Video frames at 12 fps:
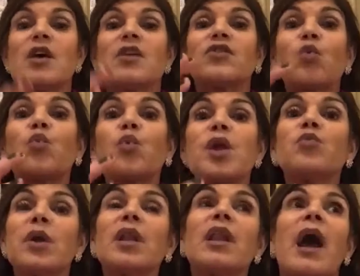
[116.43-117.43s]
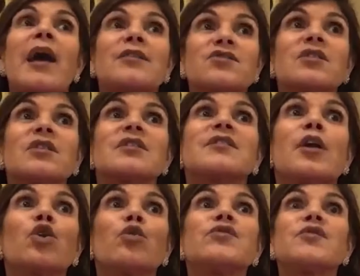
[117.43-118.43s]
So we will actually
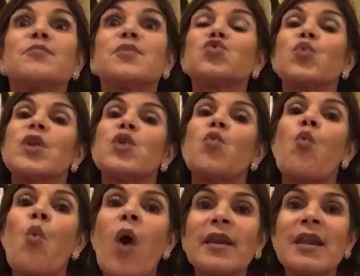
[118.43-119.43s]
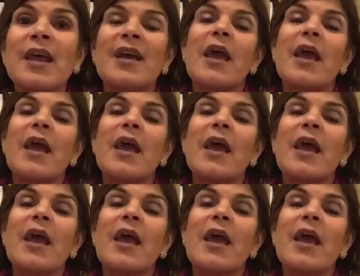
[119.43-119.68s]
start losing between 1